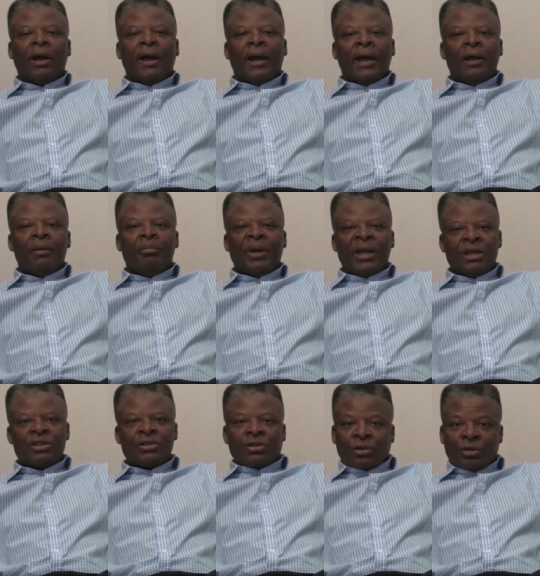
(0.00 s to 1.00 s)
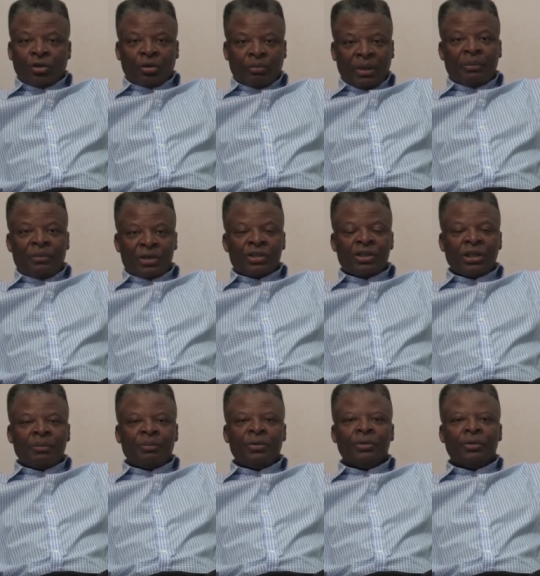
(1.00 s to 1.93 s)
And based on your membership,